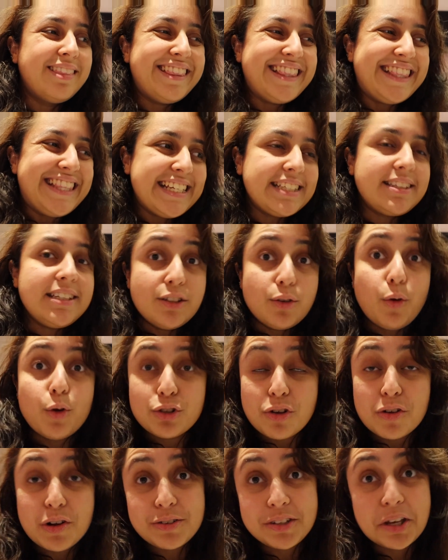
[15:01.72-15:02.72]
Disney's
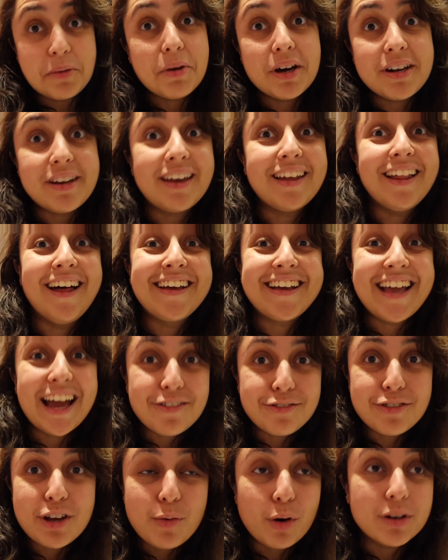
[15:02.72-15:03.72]
also losing money. Like,
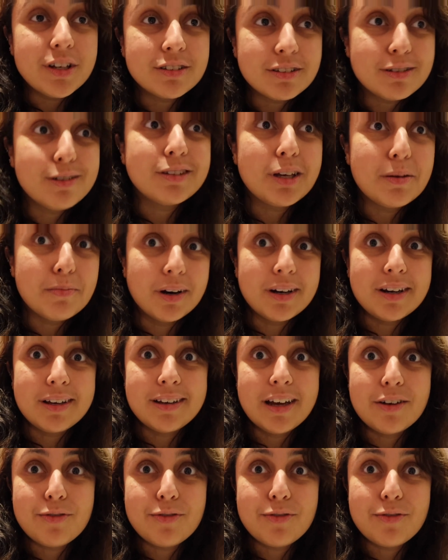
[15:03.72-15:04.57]
everyone is losing money.